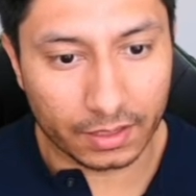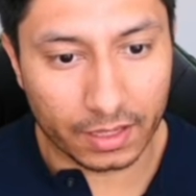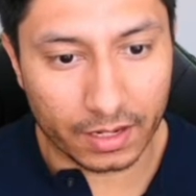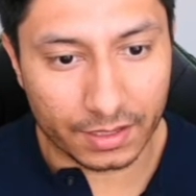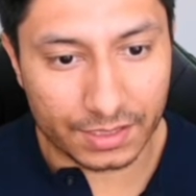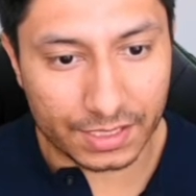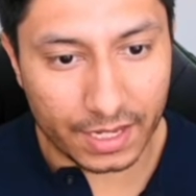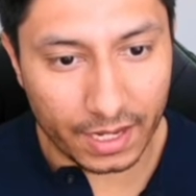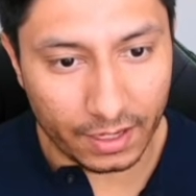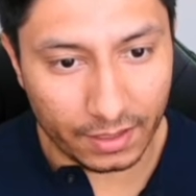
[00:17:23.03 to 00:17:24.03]
Click on
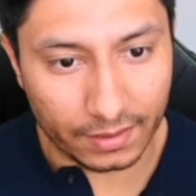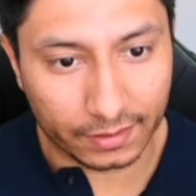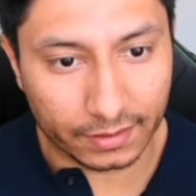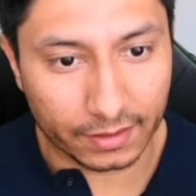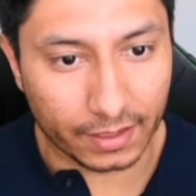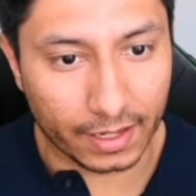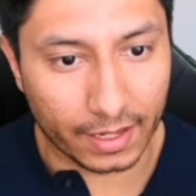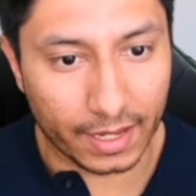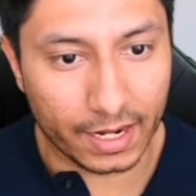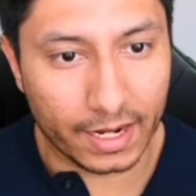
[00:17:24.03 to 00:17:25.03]
scan.
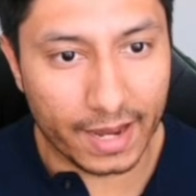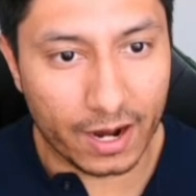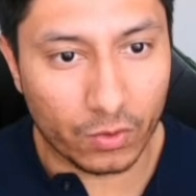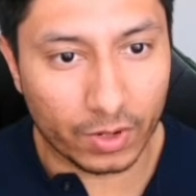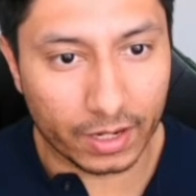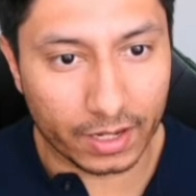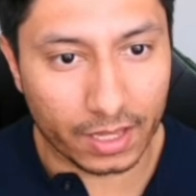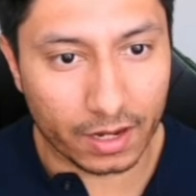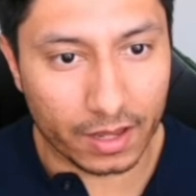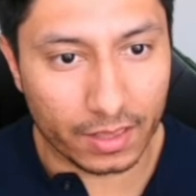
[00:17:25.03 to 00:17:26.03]
And now we're going to
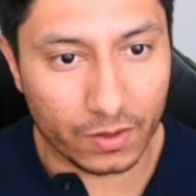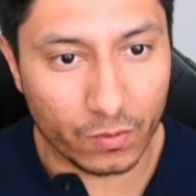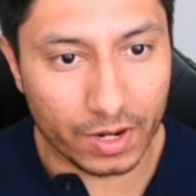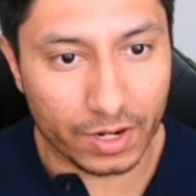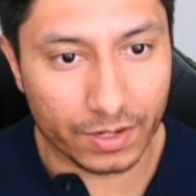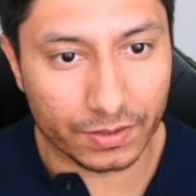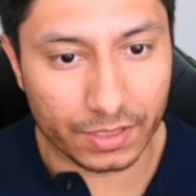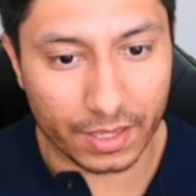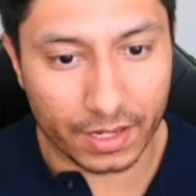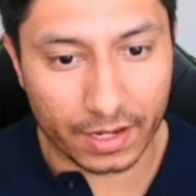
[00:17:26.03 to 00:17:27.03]
click on the
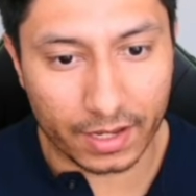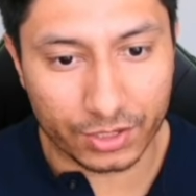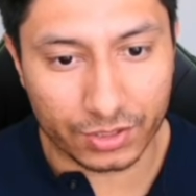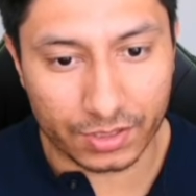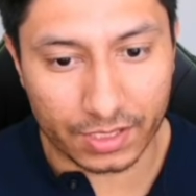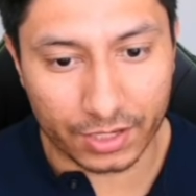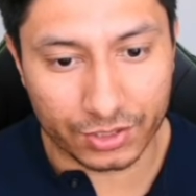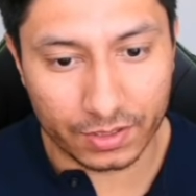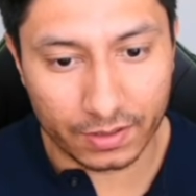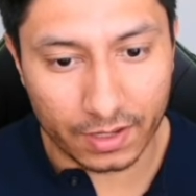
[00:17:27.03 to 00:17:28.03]
Windows authentication
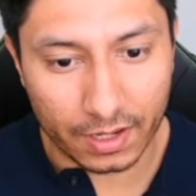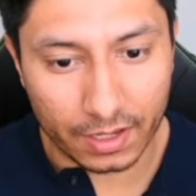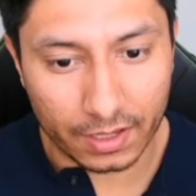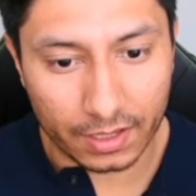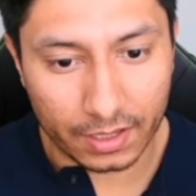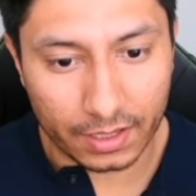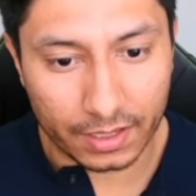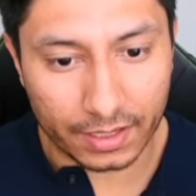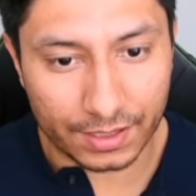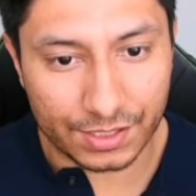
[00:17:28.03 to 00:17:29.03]
section.
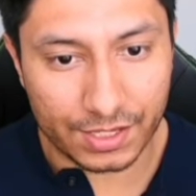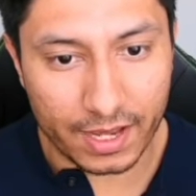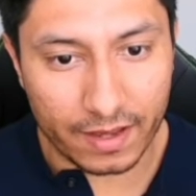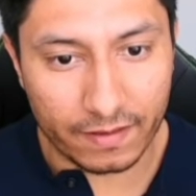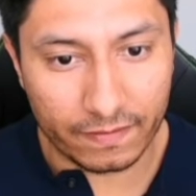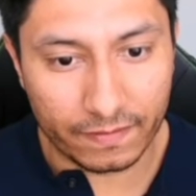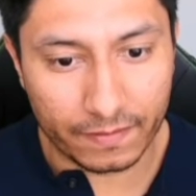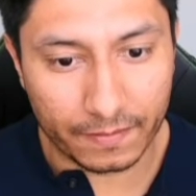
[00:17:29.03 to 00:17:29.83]
Hit save.